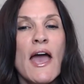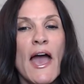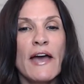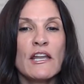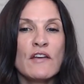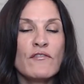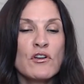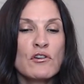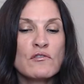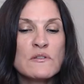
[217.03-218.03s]
And if
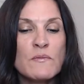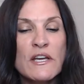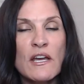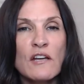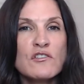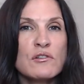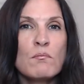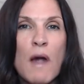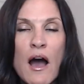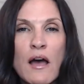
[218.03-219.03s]
you're speaking to
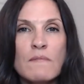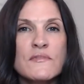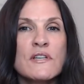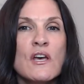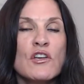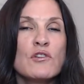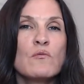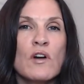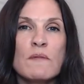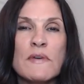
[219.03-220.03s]
moms, you
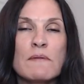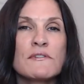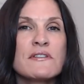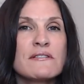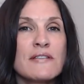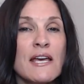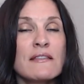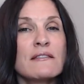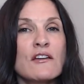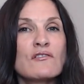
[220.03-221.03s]
want to be able to say
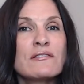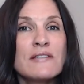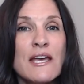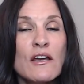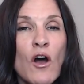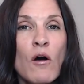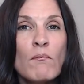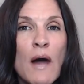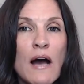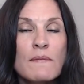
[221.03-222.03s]
that they're stay-at-home
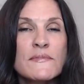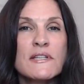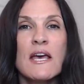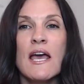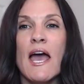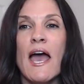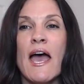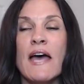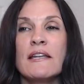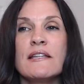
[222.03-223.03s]
moms
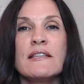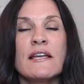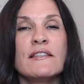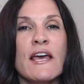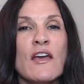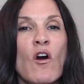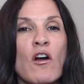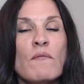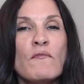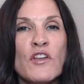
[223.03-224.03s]
and that they
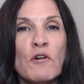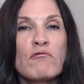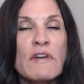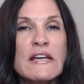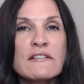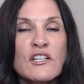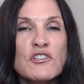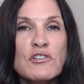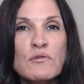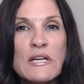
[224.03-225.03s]
are, you know, raising
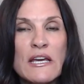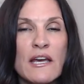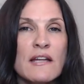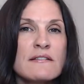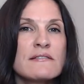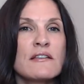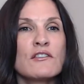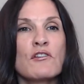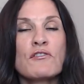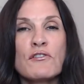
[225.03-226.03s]
two kids, that
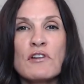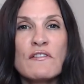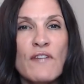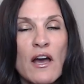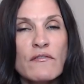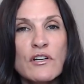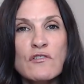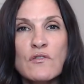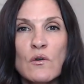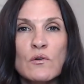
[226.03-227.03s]
they're 35
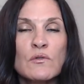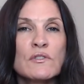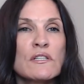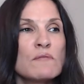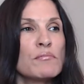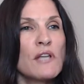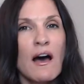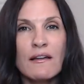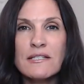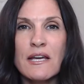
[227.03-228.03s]
years old,
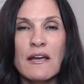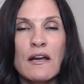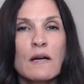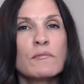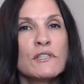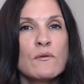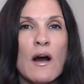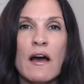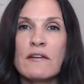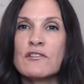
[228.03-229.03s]
blonde hair, blue
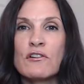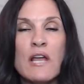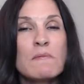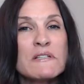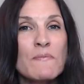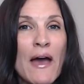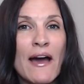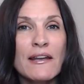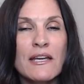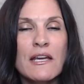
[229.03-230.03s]
eyes, her name is
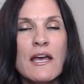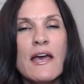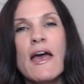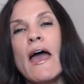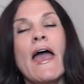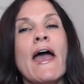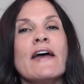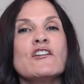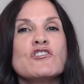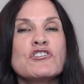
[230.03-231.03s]
Patty,
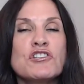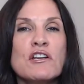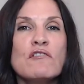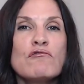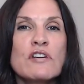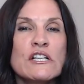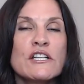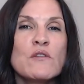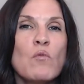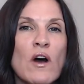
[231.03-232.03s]
and she
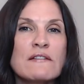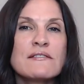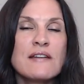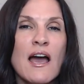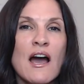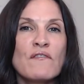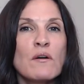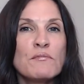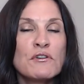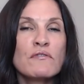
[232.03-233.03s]
really wants to have a
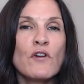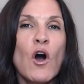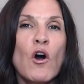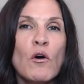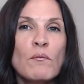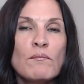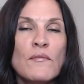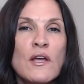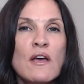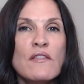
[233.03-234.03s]
beautiful home.
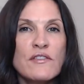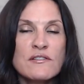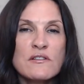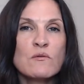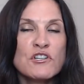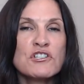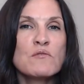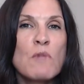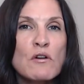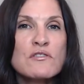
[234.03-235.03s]
This is what she
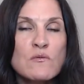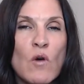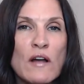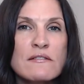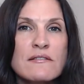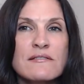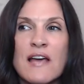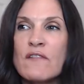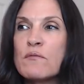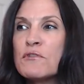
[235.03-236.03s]
most wants, is to
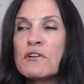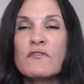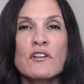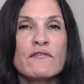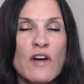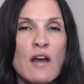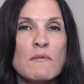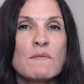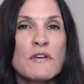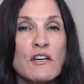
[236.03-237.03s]
have a beautiful
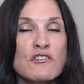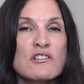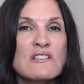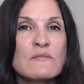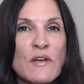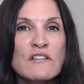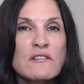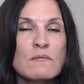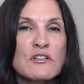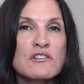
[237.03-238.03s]
environment because she spends
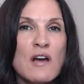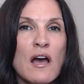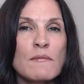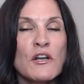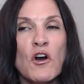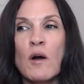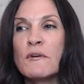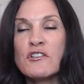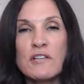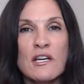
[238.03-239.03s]
so much time at home
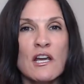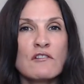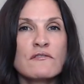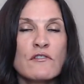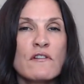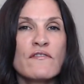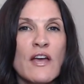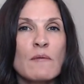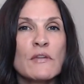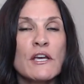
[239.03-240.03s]
and she cares for her
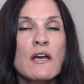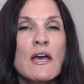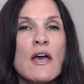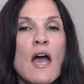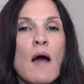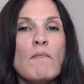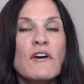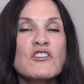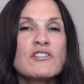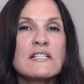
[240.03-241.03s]
family.
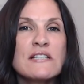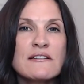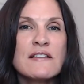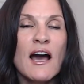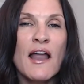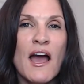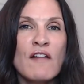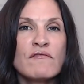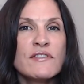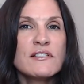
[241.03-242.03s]
But she does not
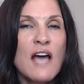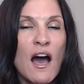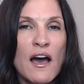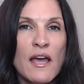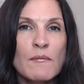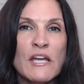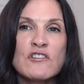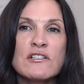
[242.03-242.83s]
have the time and she